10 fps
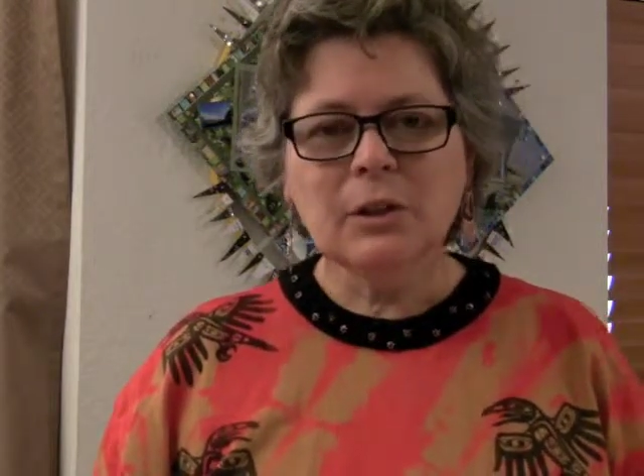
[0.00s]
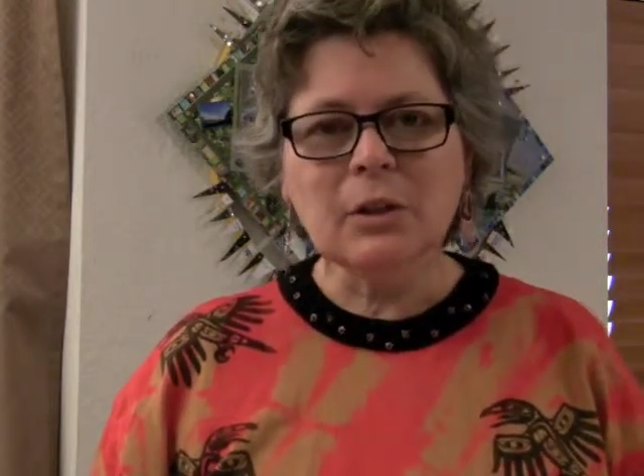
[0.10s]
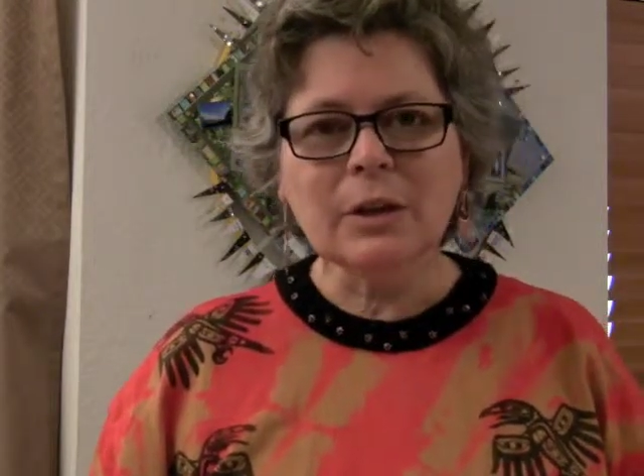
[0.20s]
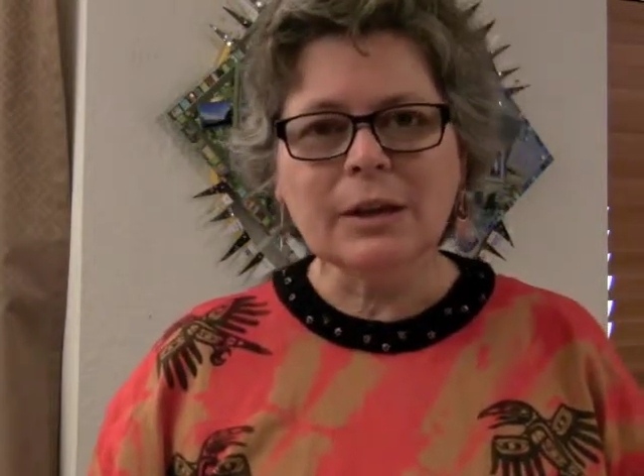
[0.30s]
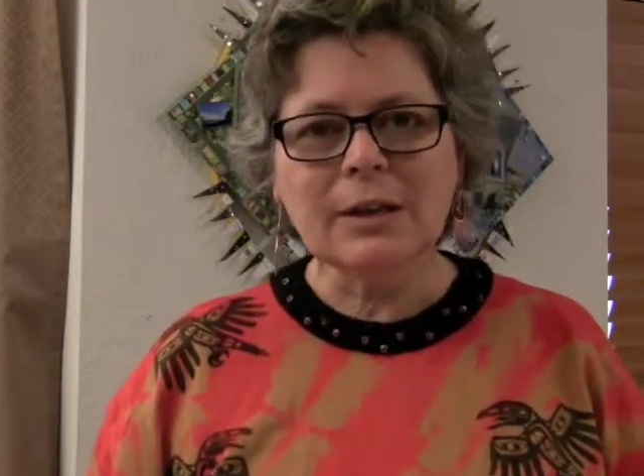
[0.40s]

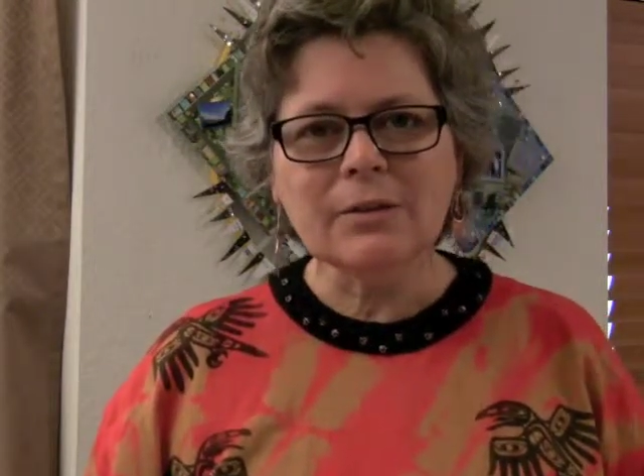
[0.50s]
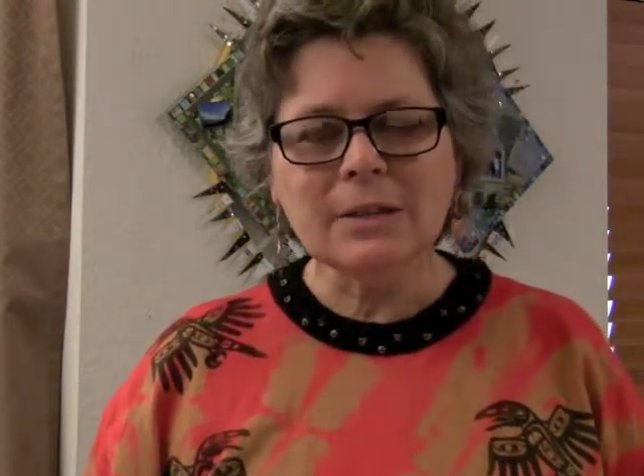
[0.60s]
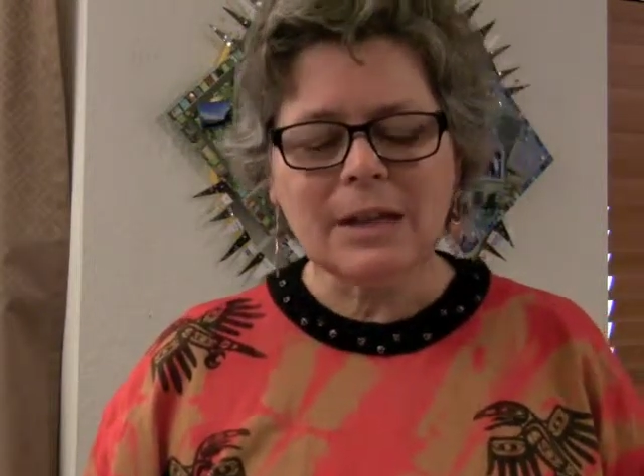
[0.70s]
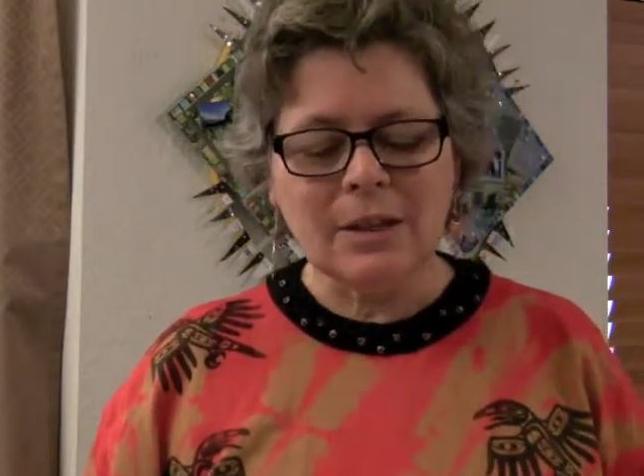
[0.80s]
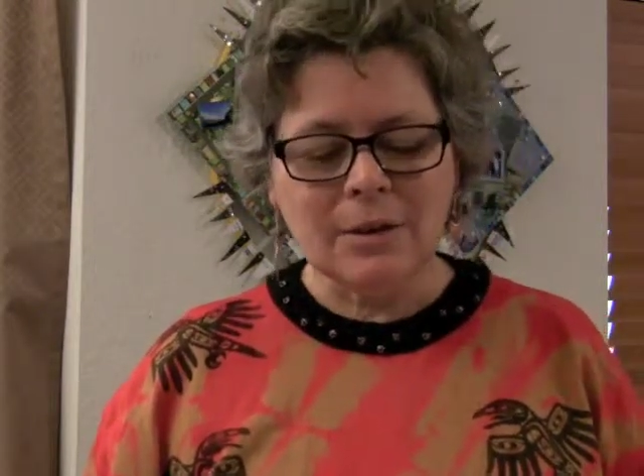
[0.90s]
Look, here's
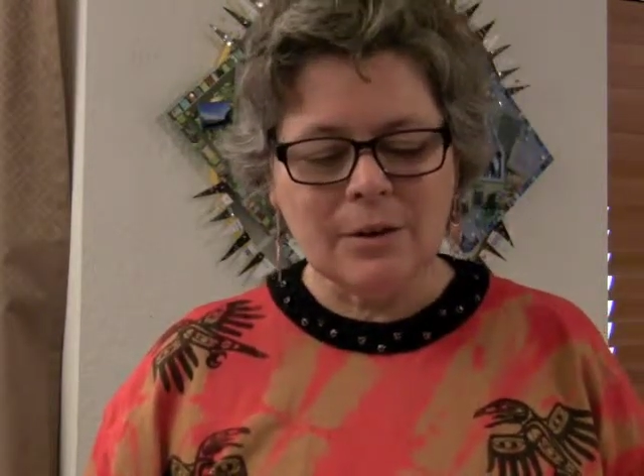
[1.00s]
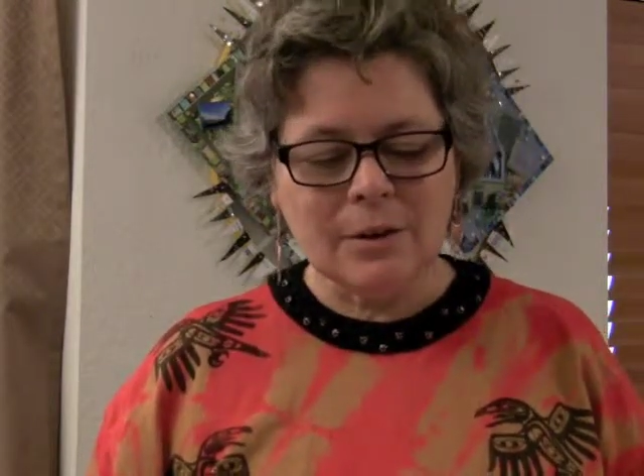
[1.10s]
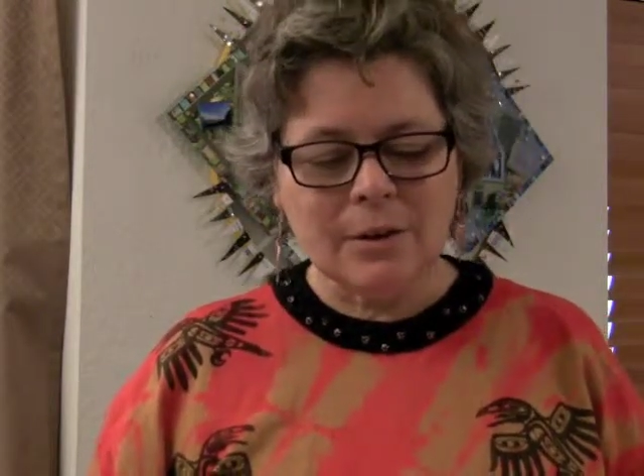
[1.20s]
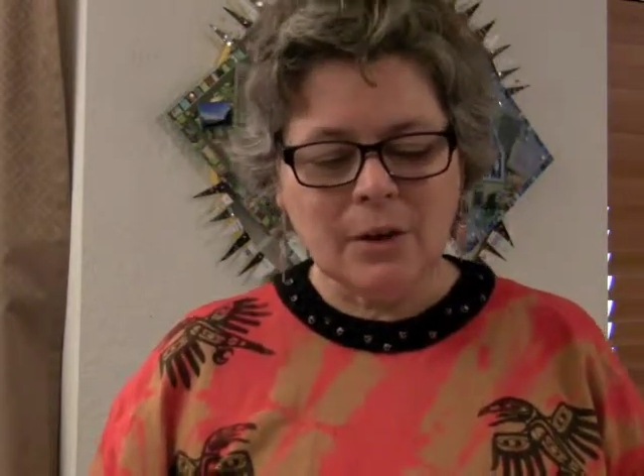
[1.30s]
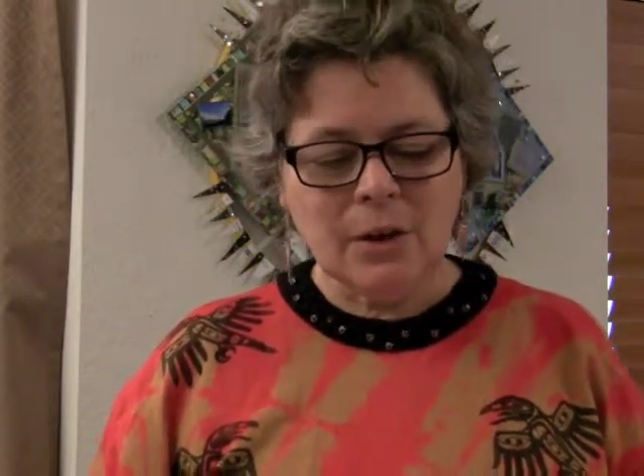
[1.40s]

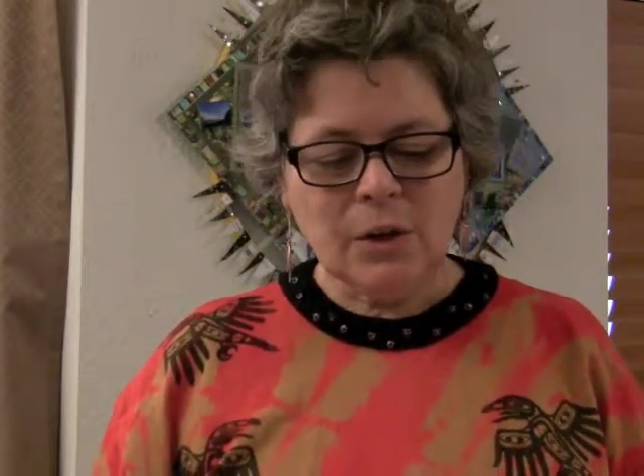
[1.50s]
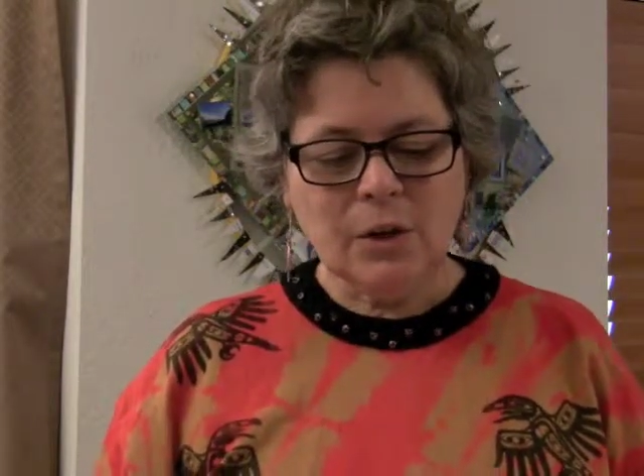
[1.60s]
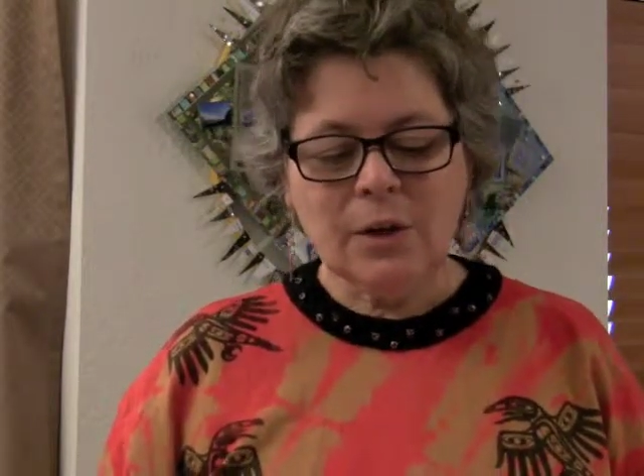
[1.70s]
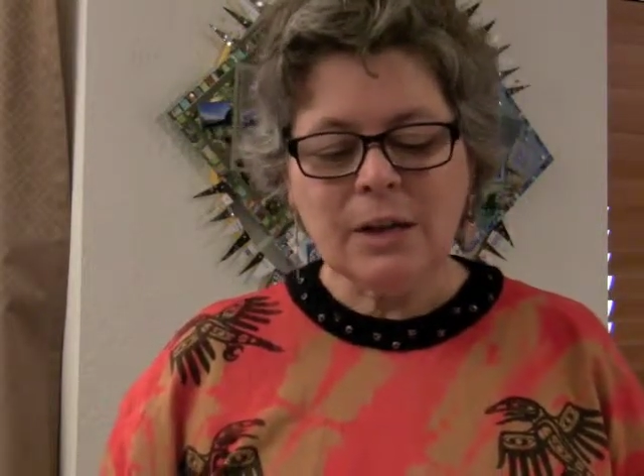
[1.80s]
another. Your